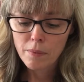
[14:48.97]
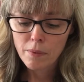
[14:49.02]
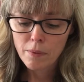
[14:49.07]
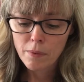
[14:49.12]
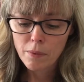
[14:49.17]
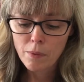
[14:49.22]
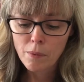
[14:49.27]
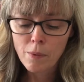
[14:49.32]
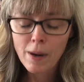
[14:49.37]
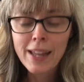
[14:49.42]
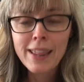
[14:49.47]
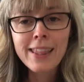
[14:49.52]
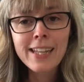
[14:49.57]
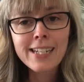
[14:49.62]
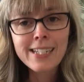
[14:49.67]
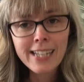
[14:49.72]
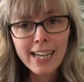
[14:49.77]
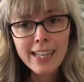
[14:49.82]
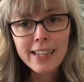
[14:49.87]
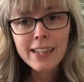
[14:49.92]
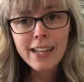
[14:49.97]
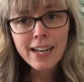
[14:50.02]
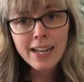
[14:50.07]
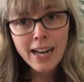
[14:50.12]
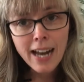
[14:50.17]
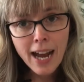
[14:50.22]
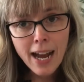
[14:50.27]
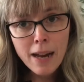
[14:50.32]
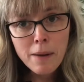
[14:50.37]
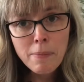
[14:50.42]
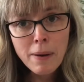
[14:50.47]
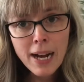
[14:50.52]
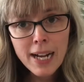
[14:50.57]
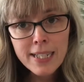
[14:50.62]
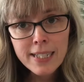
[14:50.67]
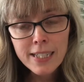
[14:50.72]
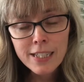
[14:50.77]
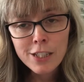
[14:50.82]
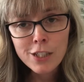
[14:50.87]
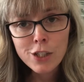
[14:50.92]
When the deadline had
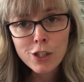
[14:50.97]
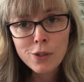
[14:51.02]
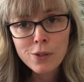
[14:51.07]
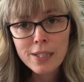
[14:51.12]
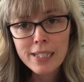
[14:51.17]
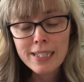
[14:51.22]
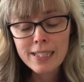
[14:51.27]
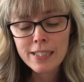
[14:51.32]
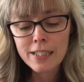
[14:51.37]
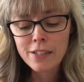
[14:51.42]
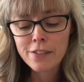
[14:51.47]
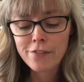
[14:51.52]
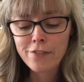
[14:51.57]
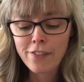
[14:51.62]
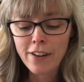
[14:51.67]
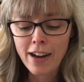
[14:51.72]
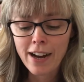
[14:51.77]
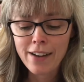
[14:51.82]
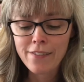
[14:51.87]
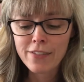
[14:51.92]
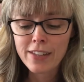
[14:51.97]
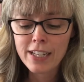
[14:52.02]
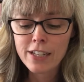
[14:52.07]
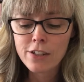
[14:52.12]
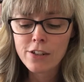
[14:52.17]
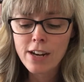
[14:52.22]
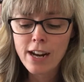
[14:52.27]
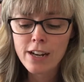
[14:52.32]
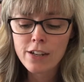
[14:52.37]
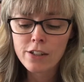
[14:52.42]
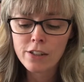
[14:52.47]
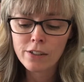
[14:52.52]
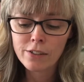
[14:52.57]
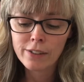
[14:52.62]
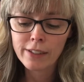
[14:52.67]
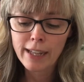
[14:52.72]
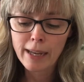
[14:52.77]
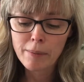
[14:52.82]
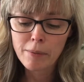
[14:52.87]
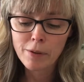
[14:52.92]
passed in 2005, the
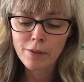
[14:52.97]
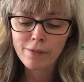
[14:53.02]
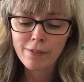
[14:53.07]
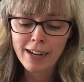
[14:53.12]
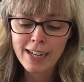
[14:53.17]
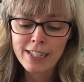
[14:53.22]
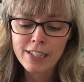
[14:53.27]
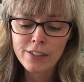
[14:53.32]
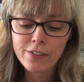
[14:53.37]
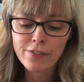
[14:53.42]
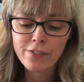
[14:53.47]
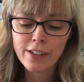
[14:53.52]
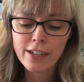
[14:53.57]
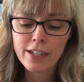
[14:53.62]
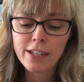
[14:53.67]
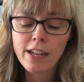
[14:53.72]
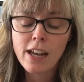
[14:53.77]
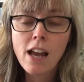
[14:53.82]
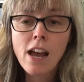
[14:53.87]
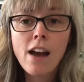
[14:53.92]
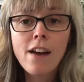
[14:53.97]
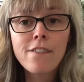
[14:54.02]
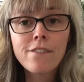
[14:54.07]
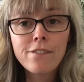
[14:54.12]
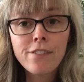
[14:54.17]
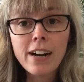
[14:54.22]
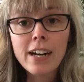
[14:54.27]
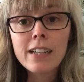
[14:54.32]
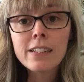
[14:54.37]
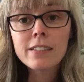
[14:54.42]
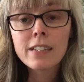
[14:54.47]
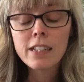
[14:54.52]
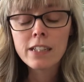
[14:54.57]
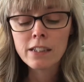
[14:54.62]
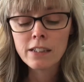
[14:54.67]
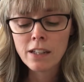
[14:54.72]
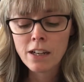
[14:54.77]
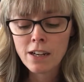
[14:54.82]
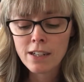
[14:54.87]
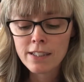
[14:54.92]
International Labor Rights Fund filed a
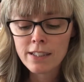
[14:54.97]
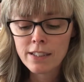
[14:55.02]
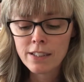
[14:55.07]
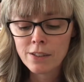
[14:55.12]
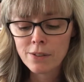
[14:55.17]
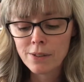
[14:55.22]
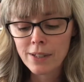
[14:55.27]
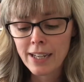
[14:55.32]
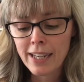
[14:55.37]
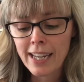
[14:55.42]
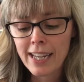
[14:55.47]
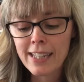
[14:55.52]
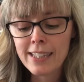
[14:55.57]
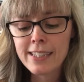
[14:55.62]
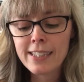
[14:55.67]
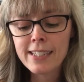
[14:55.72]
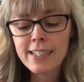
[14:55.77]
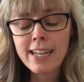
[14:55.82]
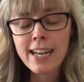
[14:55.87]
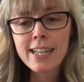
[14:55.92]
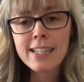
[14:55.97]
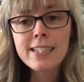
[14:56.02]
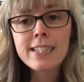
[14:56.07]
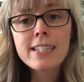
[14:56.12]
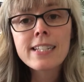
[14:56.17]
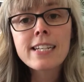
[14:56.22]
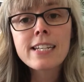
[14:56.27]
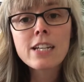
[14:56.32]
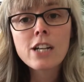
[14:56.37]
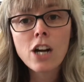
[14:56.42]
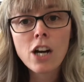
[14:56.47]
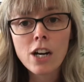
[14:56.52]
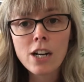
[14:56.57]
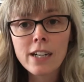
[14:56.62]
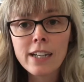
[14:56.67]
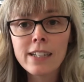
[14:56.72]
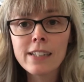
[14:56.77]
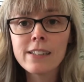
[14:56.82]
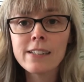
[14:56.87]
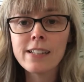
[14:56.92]
lawsuit against Nestle,
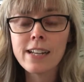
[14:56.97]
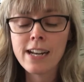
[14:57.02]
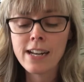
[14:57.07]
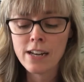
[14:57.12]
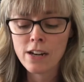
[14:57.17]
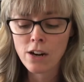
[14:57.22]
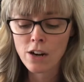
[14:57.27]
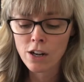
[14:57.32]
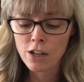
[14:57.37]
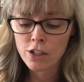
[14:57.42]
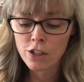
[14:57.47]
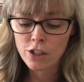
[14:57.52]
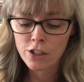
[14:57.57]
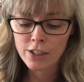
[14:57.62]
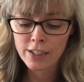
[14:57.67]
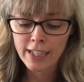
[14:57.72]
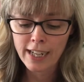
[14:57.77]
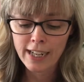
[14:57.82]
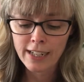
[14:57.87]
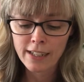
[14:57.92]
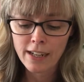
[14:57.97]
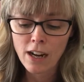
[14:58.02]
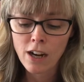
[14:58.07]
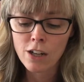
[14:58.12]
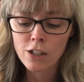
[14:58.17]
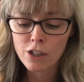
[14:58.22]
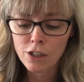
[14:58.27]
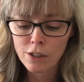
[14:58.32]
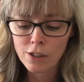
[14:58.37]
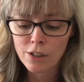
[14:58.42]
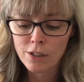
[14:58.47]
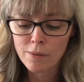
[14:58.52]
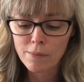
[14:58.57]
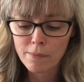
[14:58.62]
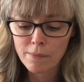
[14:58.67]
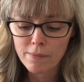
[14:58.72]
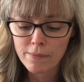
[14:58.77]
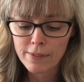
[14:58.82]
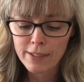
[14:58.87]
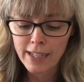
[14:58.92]
Cargill, and Archer
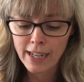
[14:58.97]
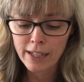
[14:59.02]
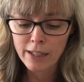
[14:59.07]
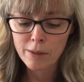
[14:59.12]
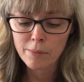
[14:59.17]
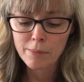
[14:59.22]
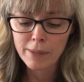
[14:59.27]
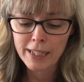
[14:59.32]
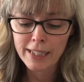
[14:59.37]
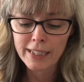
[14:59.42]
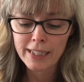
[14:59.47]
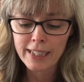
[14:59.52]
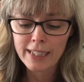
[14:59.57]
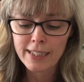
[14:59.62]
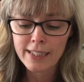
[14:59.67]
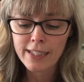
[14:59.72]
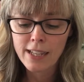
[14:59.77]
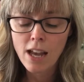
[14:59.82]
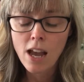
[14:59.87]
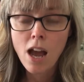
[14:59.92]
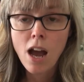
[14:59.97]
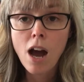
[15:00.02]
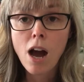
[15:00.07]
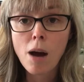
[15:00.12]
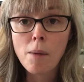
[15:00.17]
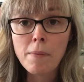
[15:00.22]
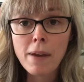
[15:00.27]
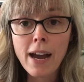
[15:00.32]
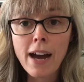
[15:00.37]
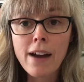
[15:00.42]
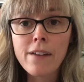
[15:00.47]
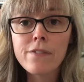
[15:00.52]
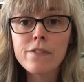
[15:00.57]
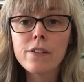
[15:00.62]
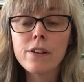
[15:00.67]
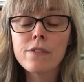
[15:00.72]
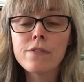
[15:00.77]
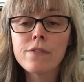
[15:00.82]
Daniel Midlands on behalf of